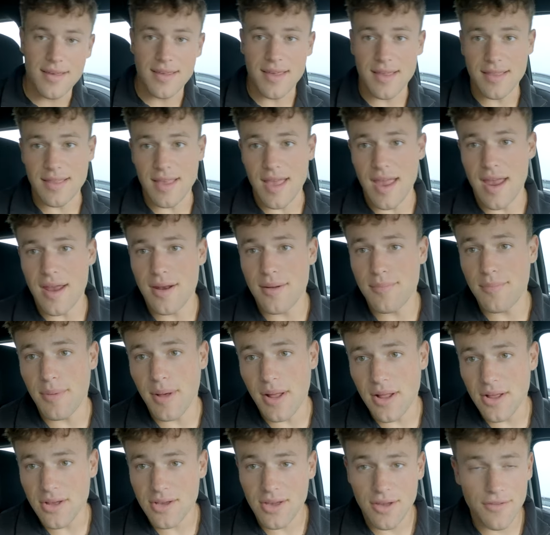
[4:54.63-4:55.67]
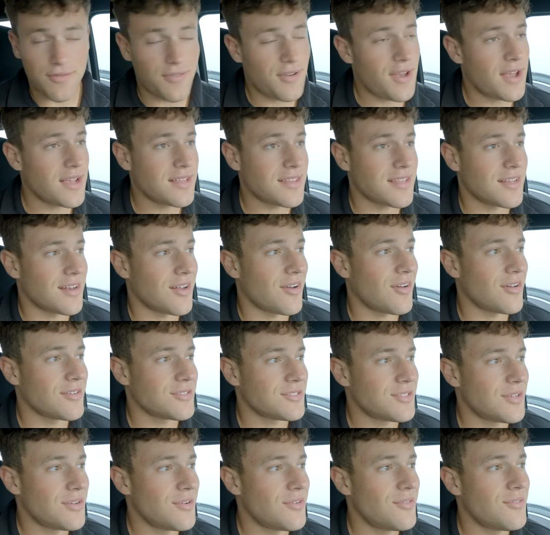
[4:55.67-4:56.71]
get the anabolic effect, and
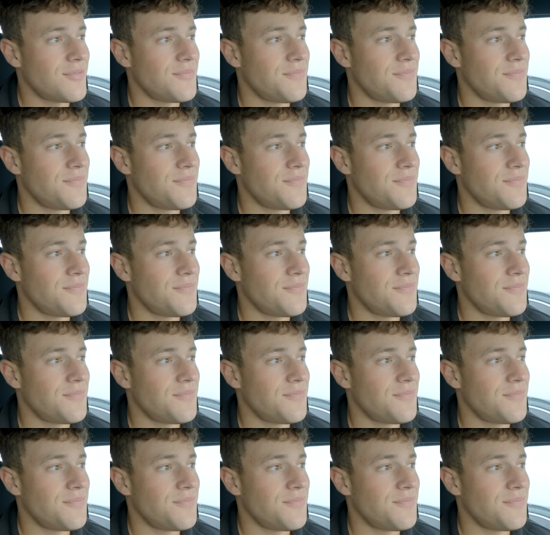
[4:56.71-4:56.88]
also